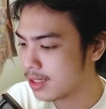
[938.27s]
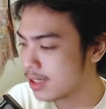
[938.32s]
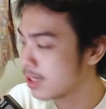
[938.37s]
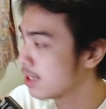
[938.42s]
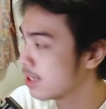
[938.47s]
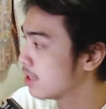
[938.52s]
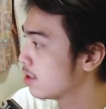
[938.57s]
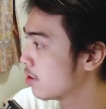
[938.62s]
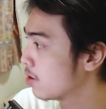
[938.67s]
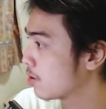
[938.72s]

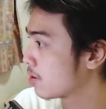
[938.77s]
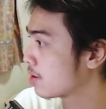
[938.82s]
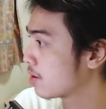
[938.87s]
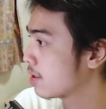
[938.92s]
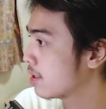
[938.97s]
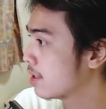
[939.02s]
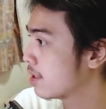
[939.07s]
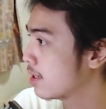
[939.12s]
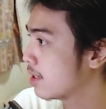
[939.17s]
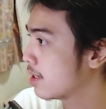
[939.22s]
Look,
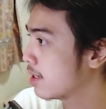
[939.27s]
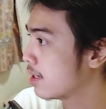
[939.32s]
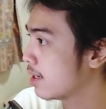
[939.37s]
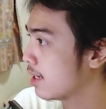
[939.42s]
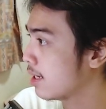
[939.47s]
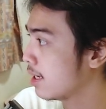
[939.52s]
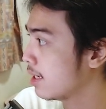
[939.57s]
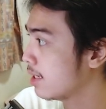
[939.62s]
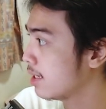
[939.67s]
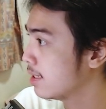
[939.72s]

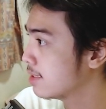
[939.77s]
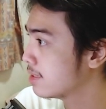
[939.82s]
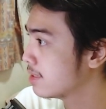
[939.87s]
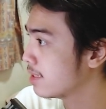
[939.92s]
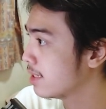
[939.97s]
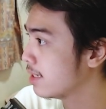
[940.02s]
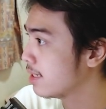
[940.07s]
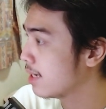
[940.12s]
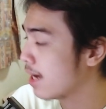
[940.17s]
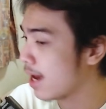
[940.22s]

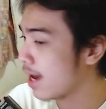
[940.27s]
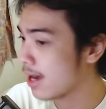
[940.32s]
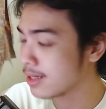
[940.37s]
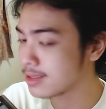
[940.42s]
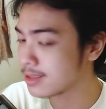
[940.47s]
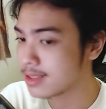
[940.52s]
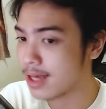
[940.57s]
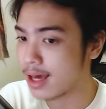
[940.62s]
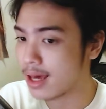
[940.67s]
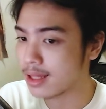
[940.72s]
easy as
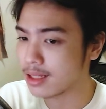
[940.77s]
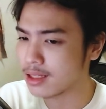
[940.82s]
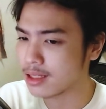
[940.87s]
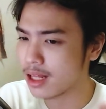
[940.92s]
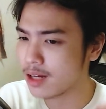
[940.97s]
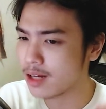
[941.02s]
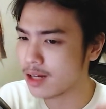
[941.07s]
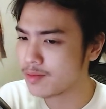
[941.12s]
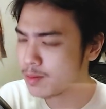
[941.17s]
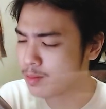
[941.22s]
that. A lot
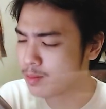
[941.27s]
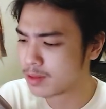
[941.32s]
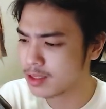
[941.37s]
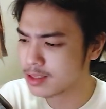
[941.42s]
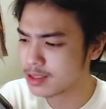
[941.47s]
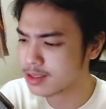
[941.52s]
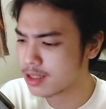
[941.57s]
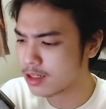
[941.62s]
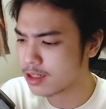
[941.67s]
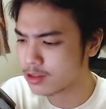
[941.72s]
of people
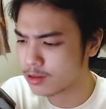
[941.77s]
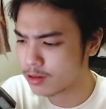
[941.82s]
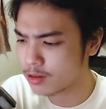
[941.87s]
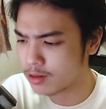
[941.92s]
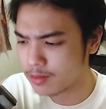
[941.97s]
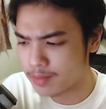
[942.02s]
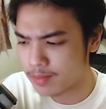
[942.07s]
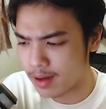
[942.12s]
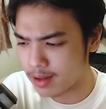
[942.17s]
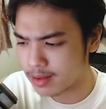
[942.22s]
does not know
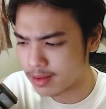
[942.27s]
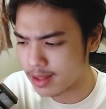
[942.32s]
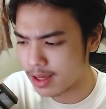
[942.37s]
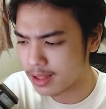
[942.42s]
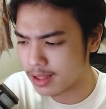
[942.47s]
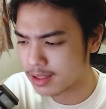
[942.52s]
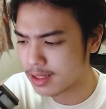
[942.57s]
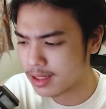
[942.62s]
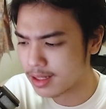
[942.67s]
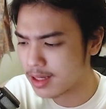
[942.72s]
about that.
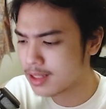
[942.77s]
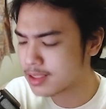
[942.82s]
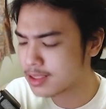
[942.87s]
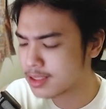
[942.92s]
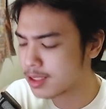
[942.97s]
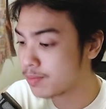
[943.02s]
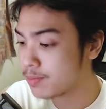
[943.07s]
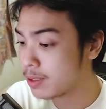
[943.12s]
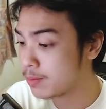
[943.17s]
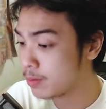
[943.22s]
Some
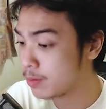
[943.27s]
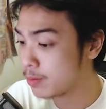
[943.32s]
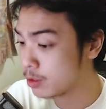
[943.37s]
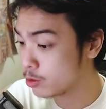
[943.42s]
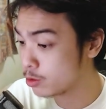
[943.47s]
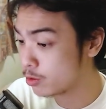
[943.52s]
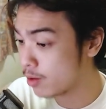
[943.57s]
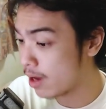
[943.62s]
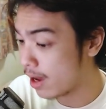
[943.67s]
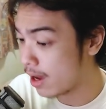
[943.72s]
people
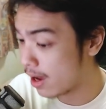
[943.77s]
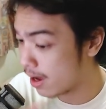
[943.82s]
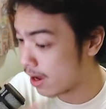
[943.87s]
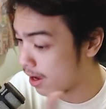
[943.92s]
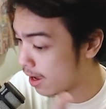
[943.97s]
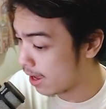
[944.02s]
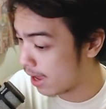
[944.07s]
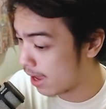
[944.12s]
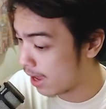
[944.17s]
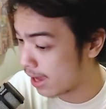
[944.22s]
do
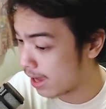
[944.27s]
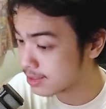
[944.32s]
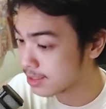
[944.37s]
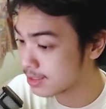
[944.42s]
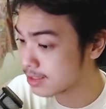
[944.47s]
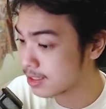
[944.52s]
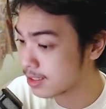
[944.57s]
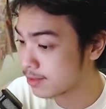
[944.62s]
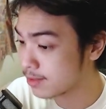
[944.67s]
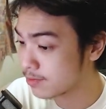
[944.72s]
access
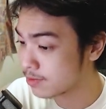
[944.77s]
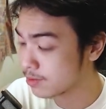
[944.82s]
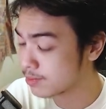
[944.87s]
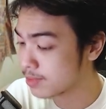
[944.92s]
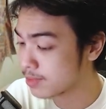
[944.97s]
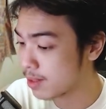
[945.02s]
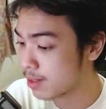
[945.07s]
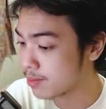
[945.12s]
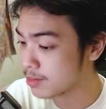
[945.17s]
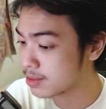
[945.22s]
them from
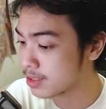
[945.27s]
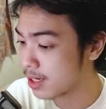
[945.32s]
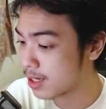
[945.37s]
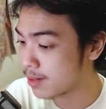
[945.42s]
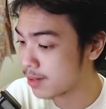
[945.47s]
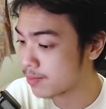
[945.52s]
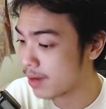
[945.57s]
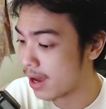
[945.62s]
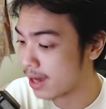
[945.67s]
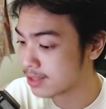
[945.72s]
time to
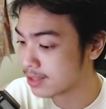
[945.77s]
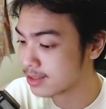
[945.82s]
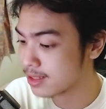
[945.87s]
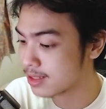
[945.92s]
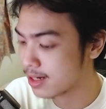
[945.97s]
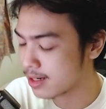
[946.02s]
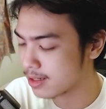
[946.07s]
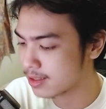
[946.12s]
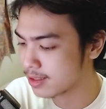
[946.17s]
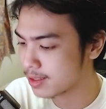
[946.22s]
time
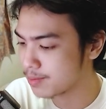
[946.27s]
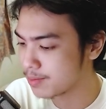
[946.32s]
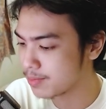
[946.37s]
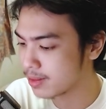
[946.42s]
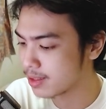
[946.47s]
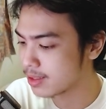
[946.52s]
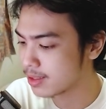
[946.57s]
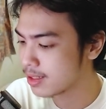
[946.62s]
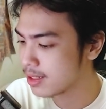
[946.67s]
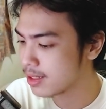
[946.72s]
accidentally,
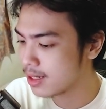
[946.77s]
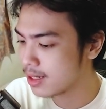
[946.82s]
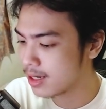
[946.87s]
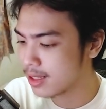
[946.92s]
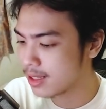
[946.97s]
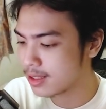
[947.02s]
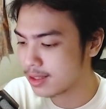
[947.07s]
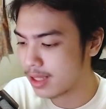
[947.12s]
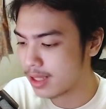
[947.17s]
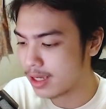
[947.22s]
but
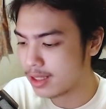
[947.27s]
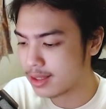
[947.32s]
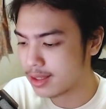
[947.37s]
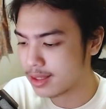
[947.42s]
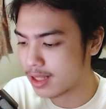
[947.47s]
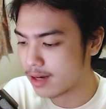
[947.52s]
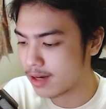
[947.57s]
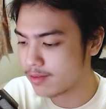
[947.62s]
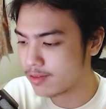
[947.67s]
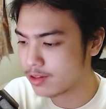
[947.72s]
they
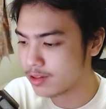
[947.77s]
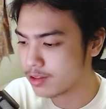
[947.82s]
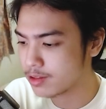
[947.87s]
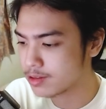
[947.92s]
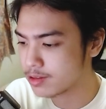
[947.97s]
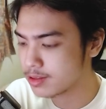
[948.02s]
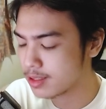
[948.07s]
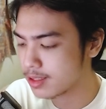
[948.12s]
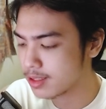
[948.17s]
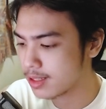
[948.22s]
never
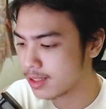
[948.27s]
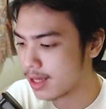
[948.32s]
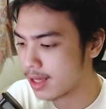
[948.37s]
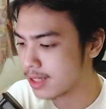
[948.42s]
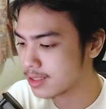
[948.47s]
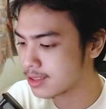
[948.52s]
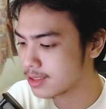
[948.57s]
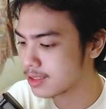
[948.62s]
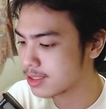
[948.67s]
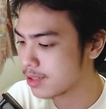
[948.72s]
use it
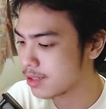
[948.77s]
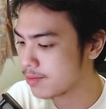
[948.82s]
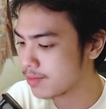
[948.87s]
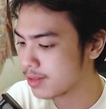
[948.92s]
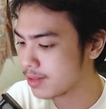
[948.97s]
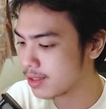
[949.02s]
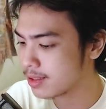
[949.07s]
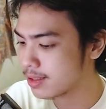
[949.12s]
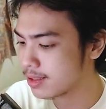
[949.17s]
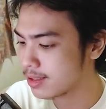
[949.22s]
as
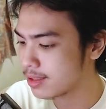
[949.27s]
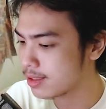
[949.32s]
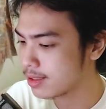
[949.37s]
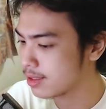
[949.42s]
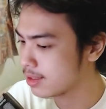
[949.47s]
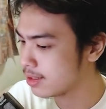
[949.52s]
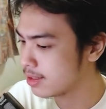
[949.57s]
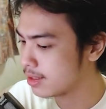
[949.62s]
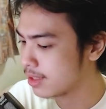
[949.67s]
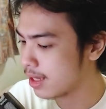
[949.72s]
something
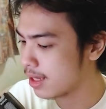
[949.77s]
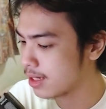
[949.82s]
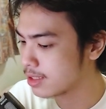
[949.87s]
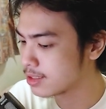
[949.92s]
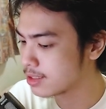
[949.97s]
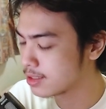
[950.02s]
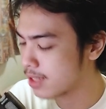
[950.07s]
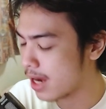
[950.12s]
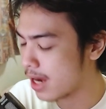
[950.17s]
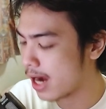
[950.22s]
that
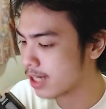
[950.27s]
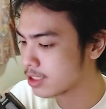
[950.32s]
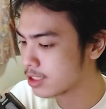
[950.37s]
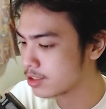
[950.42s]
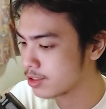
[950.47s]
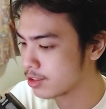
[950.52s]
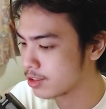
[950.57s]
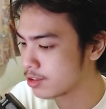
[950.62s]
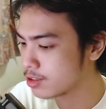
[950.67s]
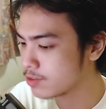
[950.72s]
is actually
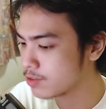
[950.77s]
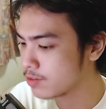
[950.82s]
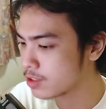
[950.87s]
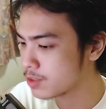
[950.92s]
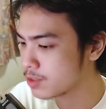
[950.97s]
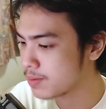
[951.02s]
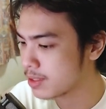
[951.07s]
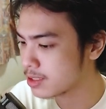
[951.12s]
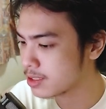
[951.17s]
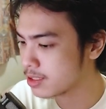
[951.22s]
useful,
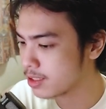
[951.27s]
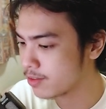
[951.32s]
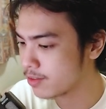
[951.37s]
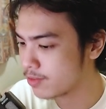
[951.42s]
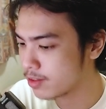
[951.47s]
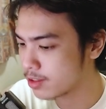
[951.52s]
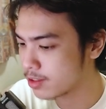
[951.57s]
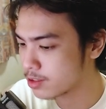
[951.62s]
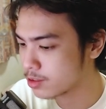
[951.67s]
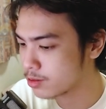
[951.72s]
especially if
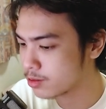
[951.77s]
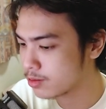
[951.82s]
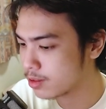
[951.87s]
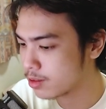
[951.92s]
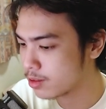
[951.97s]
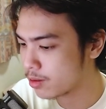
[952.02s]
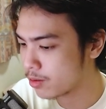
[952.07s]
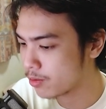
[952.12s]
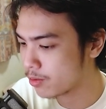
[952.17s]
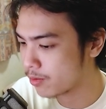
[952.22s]
you're a student
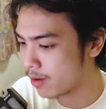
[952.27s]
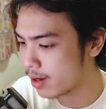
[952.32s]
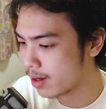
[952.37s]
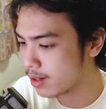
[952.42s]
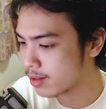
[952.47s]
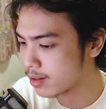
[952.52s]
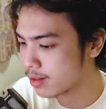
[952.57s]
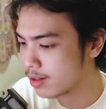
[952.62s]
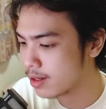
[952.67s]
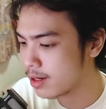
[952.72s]
or a
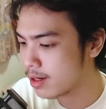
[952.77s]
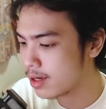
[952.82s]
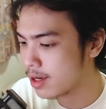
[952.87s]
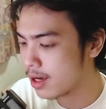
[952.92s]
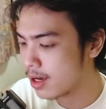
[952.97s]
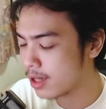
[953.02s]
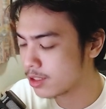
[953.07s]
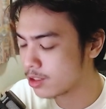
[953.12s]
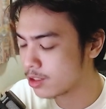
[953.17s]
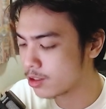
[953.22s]
writer
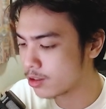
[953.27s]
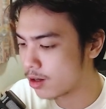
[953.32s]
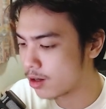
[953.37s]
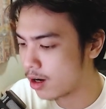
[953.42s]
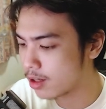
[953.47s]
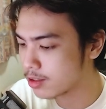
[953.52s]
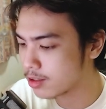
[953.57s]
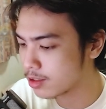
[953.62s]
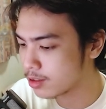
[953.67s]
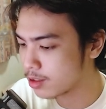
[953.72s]
and you're
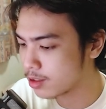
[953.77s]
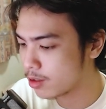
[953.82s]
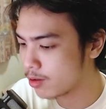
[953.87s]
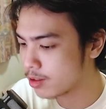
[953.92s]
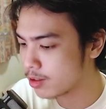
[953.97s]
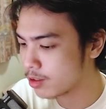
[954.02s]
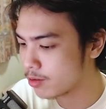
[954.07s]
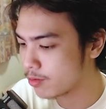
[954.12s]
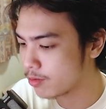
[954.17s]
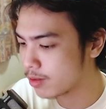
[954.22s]
on the go and
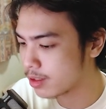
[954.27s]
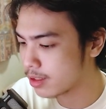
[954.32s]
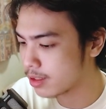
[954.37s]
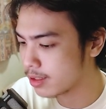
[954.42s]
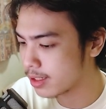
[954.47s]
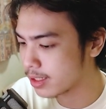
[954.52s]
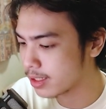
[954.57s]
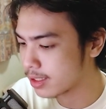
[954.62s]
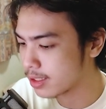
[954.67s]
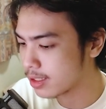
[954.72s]
you want to
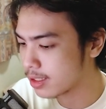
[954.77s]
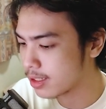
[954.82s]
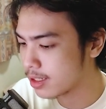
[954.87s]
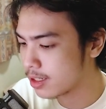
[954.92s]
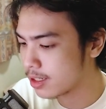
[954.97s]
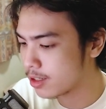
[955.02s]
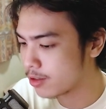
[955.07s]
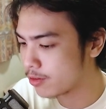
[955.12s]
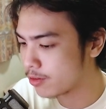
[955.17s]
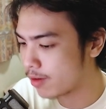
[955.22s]
like
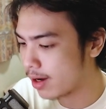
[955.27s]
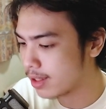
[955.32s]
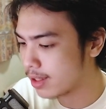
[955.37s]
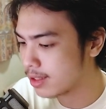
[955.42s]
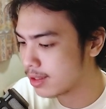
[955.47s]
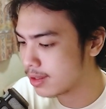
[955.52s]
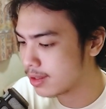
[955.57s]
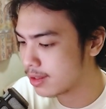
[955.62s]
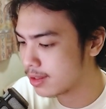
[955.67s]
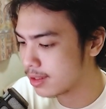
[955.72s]
write
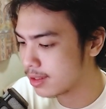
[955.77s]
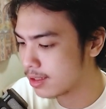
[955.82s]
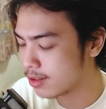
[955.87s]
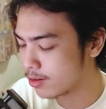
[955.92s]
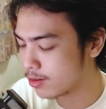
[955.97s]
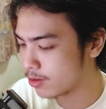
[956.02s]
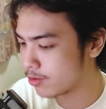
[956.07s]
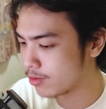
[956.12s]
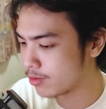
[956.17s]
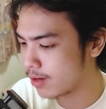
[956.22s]

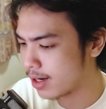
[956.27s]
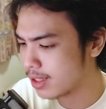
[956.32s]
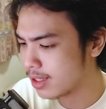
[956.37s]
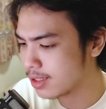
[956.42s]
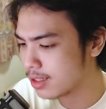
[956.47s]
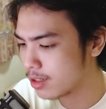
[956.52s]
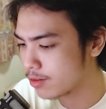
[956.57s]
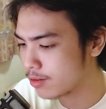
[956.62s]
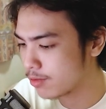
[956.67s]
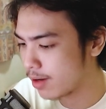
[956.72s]

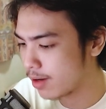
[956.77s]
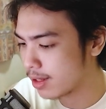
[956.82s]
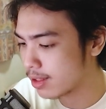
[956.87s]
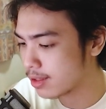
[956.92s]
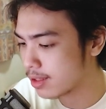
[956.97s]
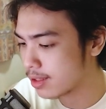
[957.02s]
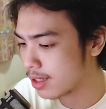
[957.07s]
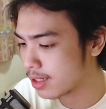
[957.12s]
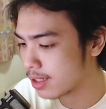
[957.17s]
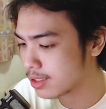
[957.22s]
write
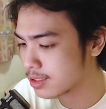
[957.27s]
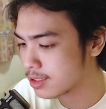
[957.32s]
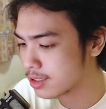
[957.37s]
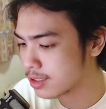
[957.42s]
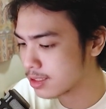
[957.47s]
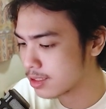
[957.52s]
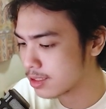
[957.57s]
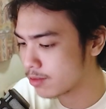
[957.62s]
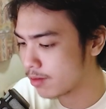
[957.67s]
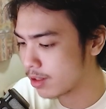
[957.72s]
things
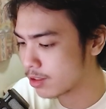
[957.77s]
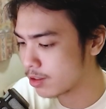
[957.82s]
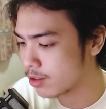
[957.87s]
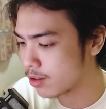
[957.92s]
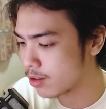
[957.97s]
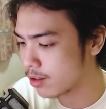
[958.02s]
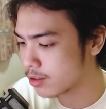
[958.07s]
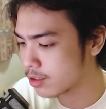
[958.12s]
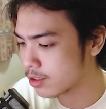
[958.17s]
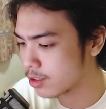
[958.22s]
while you're
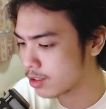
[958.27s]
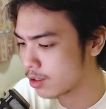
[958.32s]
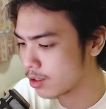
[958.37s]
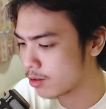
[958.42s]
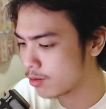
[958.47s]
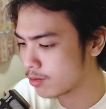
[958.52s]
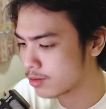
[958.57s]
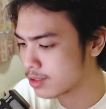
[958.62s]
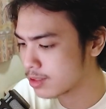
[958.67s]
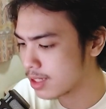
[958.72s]
on the
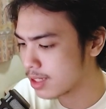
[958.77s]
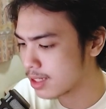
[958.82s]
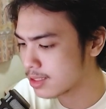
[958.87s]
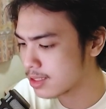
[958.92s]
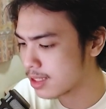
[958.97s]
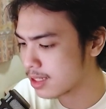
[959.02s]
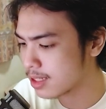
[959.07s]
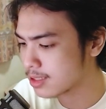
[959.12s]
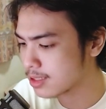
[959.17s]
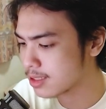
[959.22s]
go, test
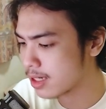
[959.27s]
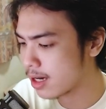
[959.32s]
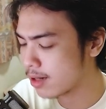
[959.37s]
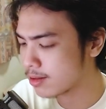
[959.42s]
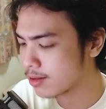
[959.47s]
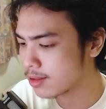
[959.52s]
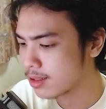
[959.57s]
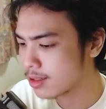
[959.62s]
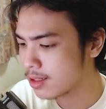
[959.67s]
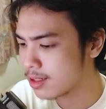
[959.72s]
things
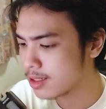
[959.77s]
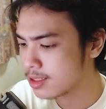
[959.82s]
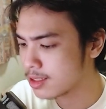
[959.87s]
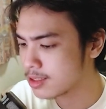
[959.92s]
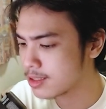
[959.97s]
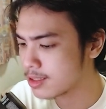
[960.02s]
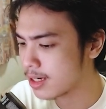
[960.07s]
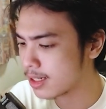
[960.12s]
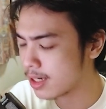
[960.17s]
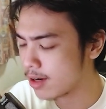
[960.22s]
out,
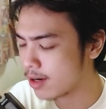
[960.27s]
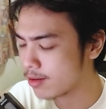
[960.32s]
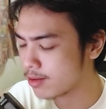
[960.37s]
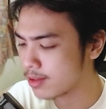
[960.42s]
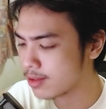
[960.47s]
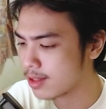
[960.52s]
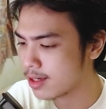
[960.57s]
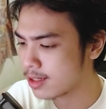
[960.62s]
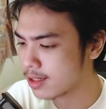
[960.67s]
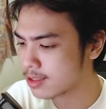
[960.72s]
check out
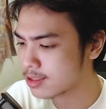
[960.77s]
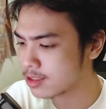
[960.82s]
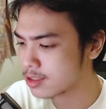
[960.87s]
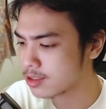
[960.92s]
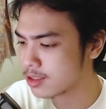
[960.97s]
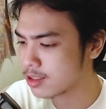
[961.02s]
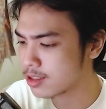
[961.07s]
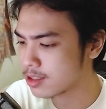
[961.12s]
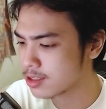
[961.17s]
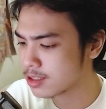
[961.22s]
things,
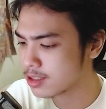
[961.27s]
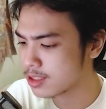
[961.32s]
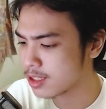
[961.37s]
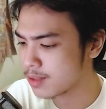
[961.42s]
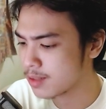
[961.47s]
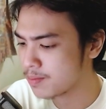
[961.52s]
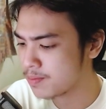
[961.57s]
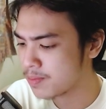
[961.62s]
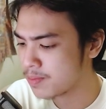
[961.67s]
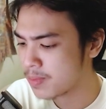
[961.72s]
search
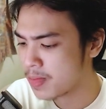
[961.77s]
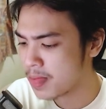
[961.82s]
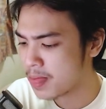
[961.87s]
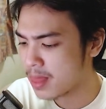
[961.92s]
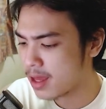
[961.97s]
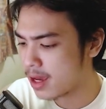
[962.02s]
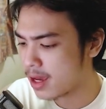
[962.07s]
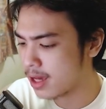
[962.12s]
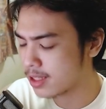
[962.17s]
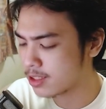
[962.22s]
them,
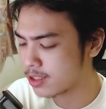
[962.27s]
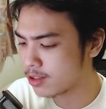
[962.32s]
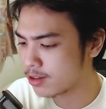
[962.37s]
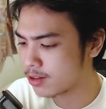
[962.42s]
and you're